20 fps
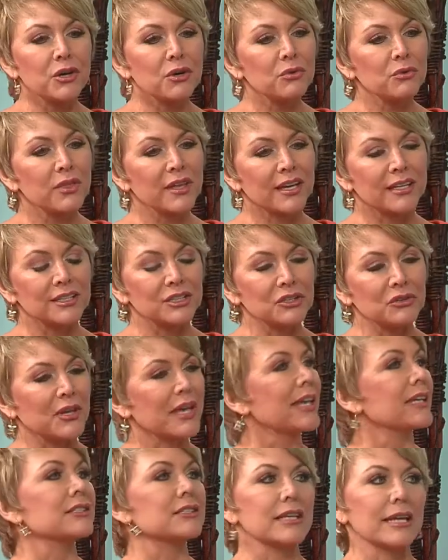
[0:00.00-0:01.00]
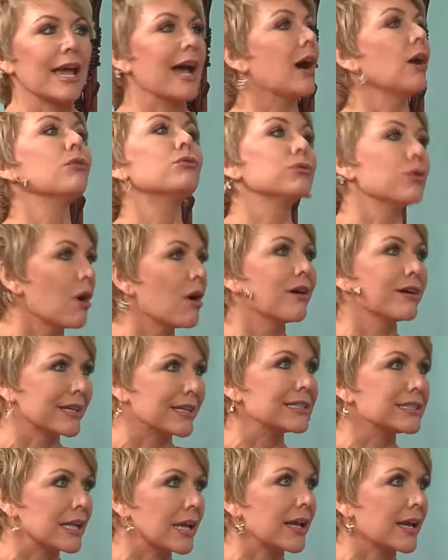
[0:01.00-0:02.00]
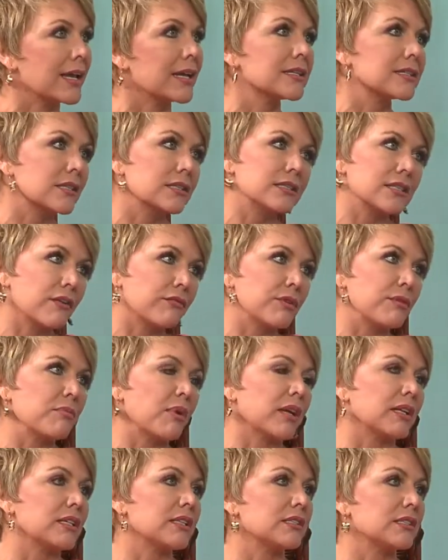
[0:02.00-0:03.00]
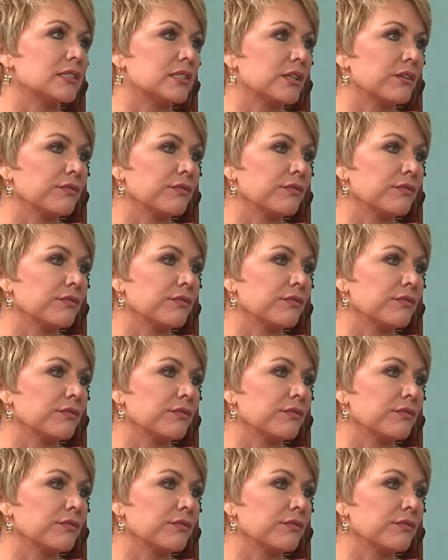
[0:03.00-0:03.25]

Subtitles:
know that you can't say how long it takes because everybody's